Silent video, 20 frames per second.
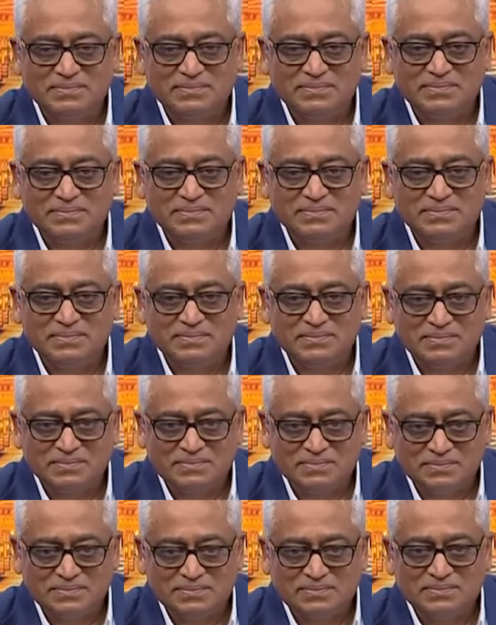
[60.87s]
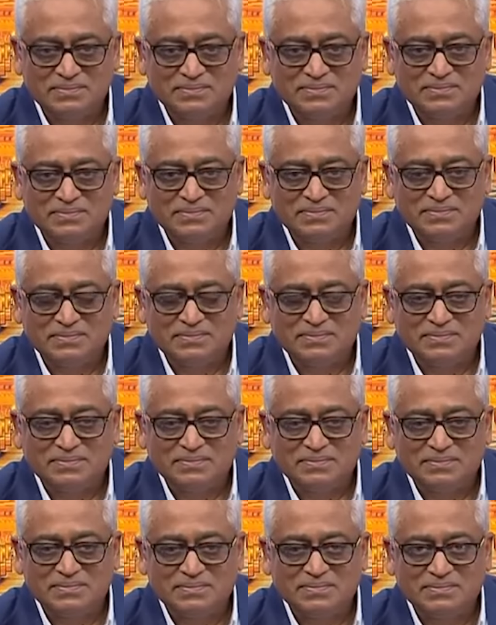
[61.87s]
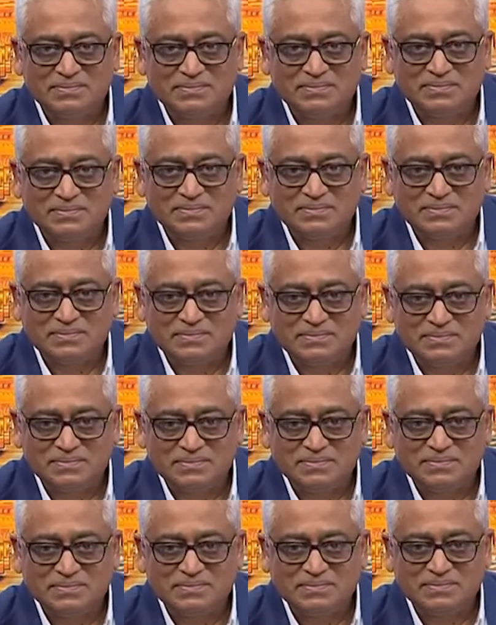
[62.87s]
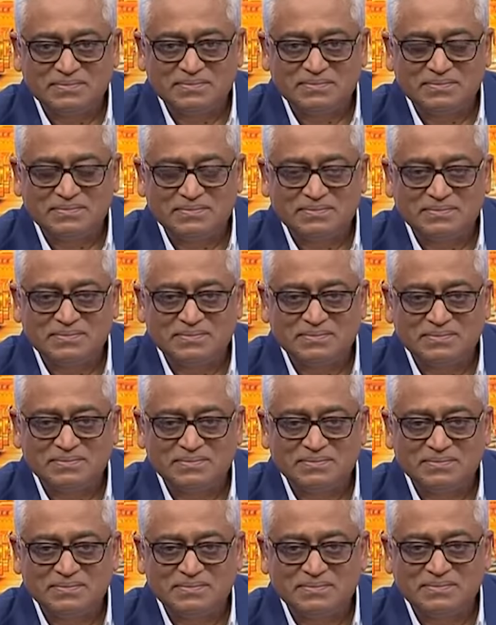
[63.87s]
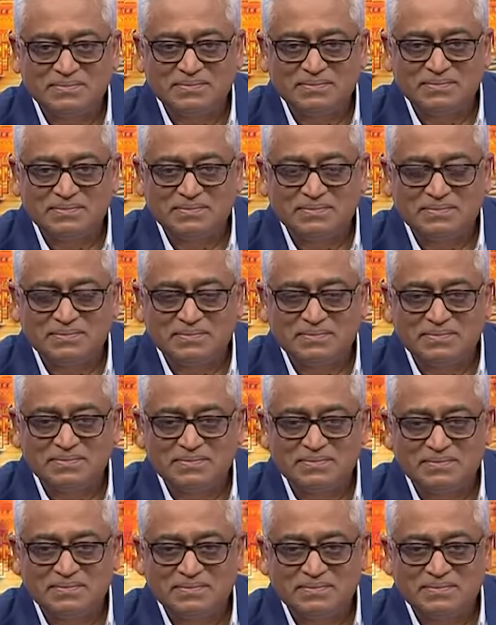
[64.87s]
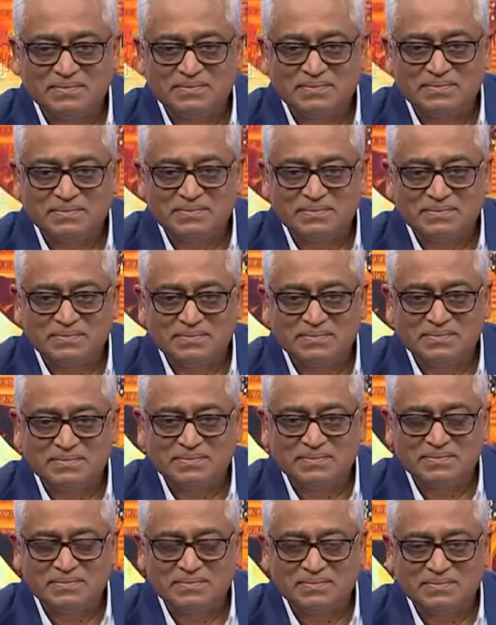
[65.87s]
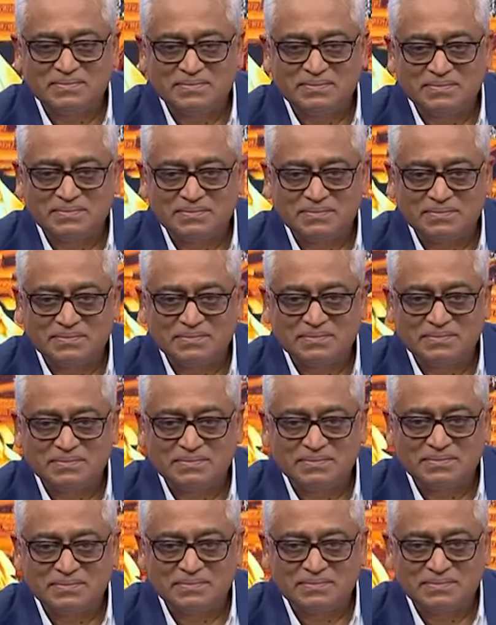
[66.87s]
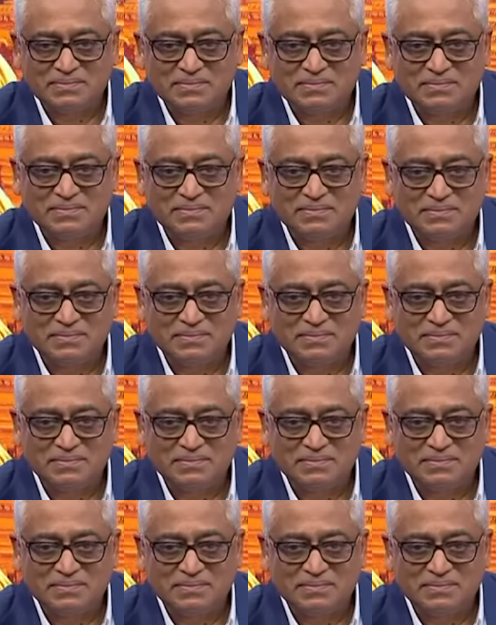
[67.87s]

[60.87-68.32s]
No words are spoken by the person on screen.